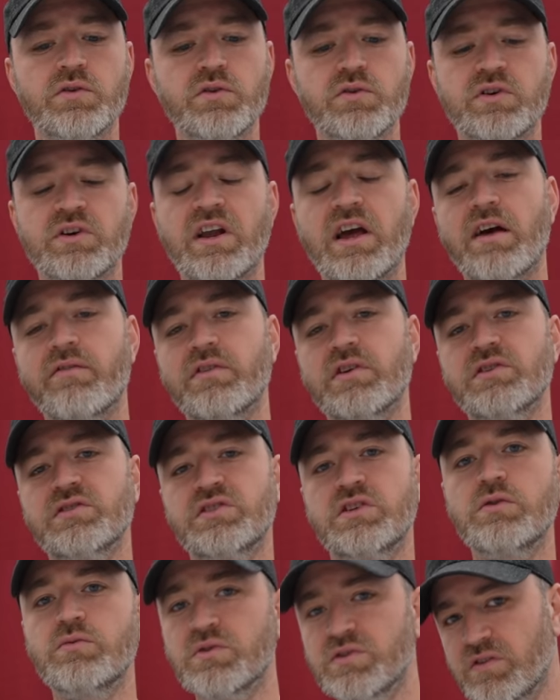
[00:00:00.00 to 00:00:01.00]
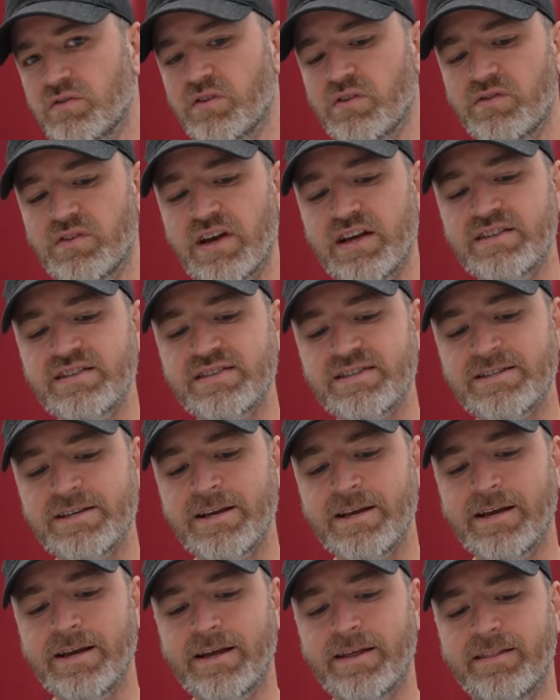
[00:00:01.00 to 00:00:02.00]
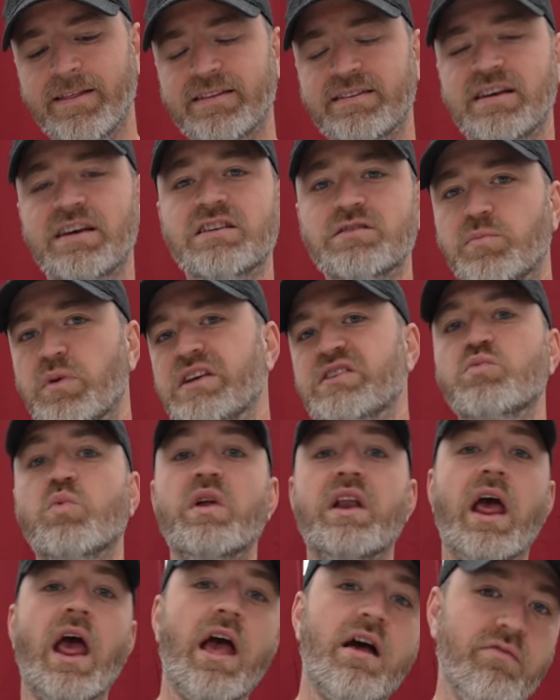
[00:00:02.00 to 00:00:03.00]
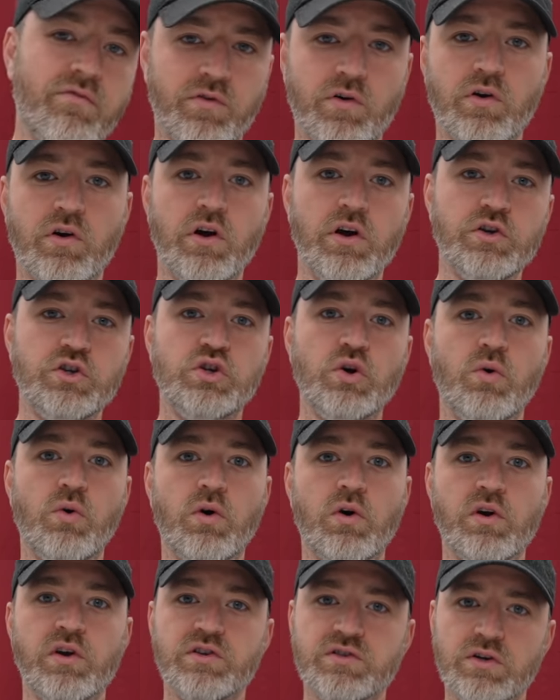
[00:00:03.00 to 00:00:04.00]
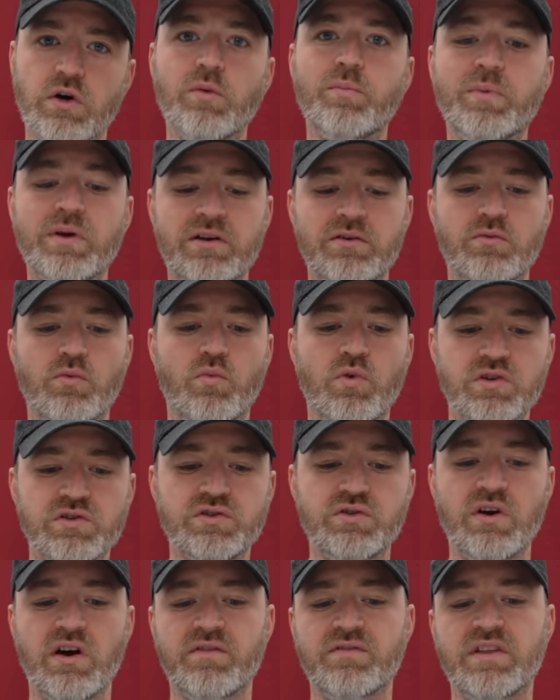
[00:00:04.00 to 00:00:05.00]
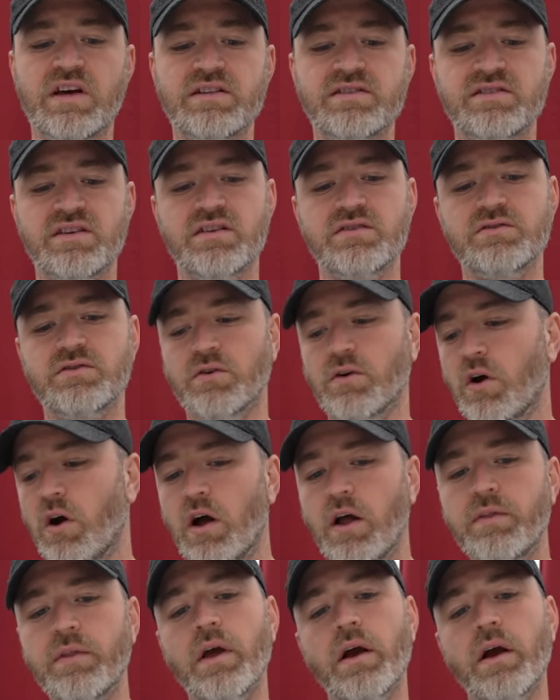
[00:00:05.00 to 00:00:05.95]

you could have a sequence of events that takes place whenever a door is opened once you have that sensor on